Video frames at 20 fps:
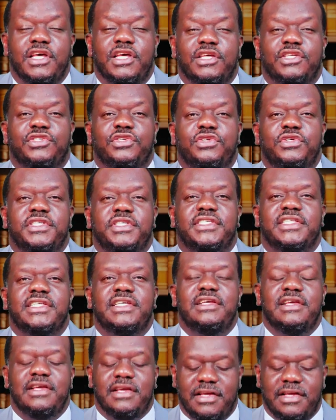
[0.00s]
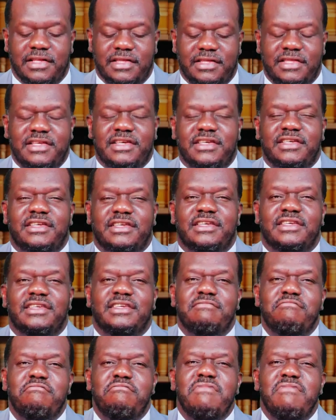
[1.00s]
So you see, the
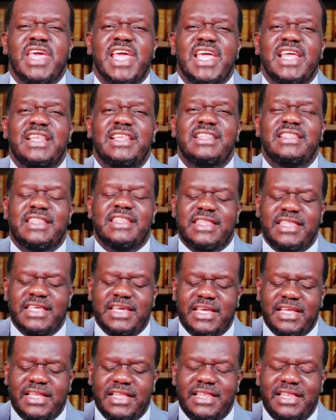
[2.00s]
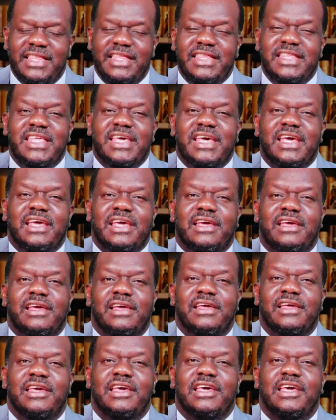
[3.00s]
main thing there
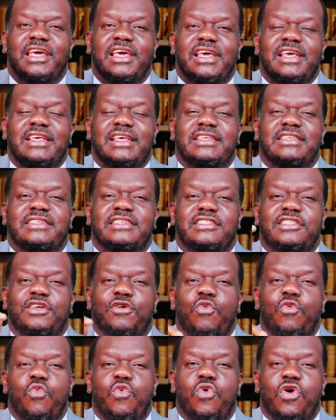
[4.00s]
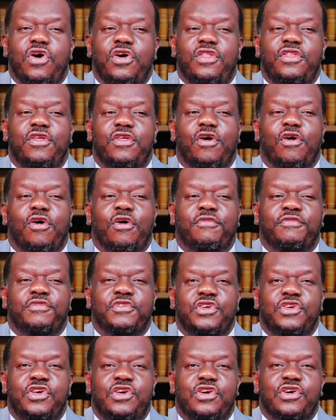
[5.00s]
is the word
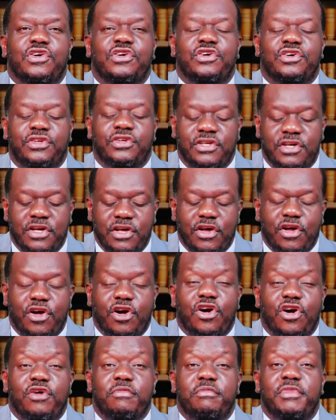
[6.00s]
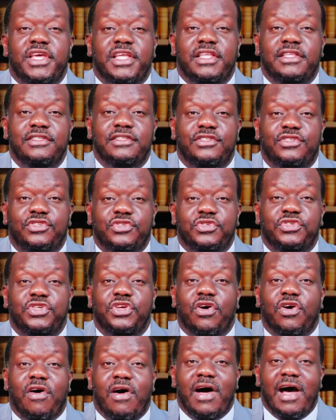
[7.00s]
of God coming to
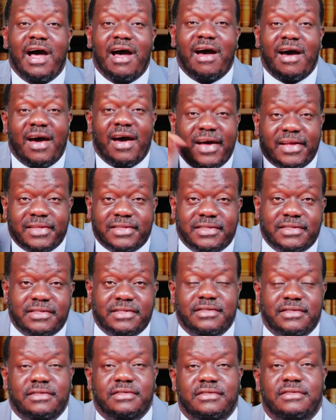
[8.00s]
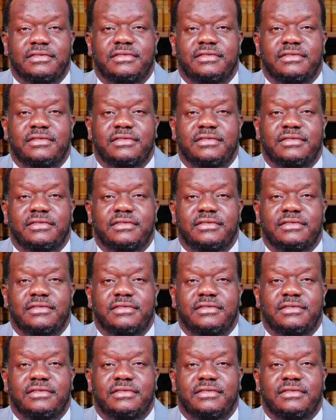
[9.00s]
your hearts.